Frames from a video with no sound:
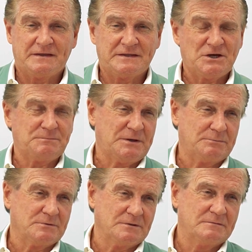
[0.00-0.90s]
Now, the only
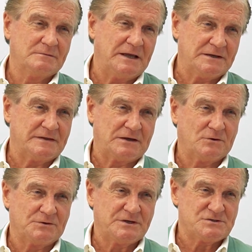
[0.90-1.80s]
people that enter that
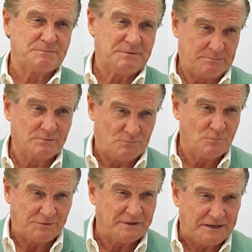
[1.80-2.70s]
contest are people that
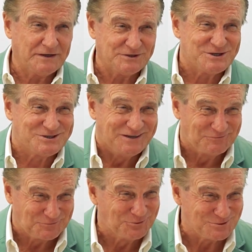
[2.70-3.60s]
want an air conditioner,
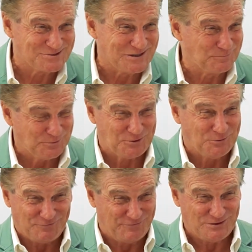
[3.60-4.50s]
of course, so
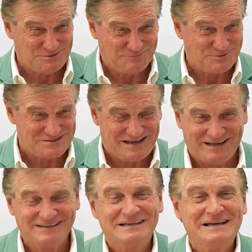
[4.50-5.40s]
pre-qualifies them for a
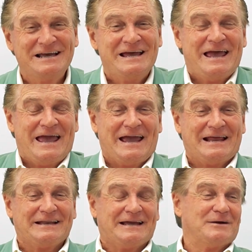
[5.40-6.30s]
start.
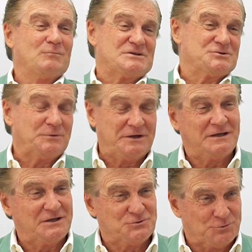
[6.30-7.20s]
And uh, once a
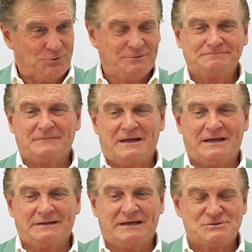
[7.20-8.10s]
week, he'd drew it.
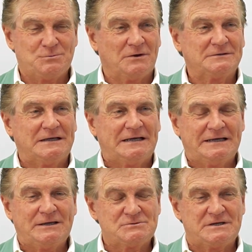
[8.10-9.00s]
and guess what?
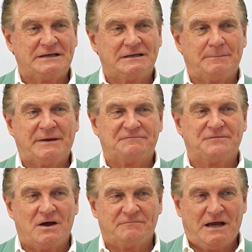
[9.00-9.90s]
Uh, he was getting about
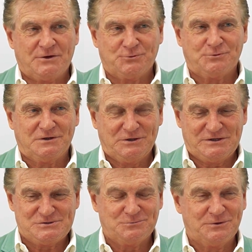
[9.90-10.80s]
500
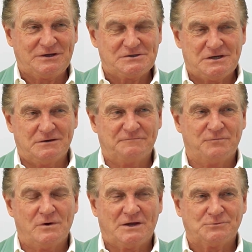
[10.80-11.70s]
leads a week. So
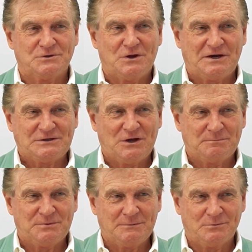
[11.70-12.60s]

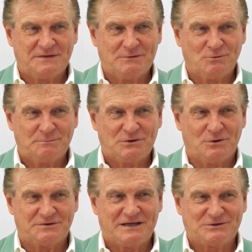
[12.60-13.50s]
499 people that would be
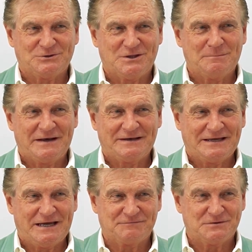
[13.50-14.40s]
contacted on the
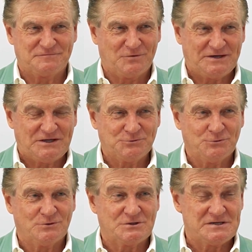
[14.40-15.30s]
Monday after the Friday
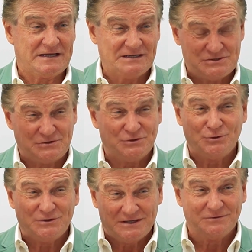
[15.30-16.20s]
draw to say, listen,
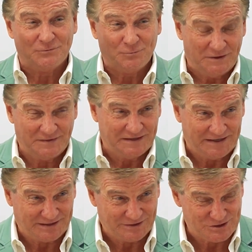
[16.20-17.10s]
you didn't win the
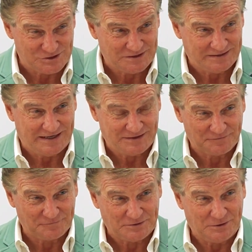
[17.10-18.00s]
air conditioner and
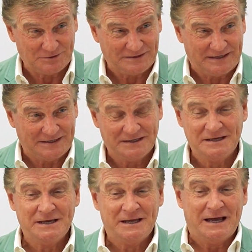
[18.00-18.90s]
the free holiday.
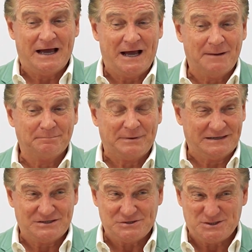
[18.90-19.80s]
Um, but
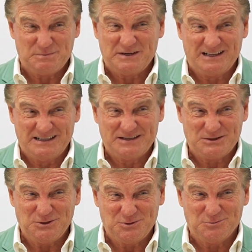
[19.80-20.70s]
listen, it's pretty clear
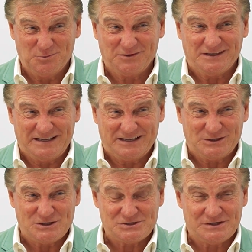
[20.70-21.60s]
that you want an air
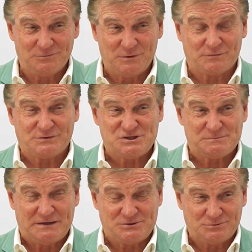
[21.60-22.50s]
conditioner. We've got this
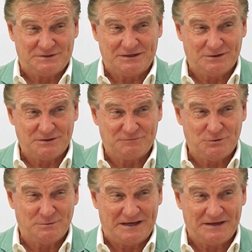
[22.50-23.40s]
special deal. If
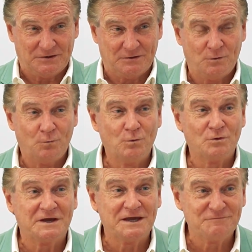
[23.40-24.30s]
you take it,
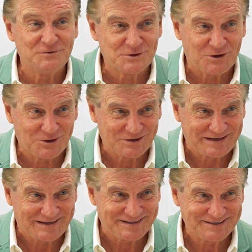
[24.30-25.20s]
we'll give you the
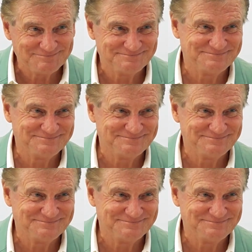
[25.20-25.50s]
holiday.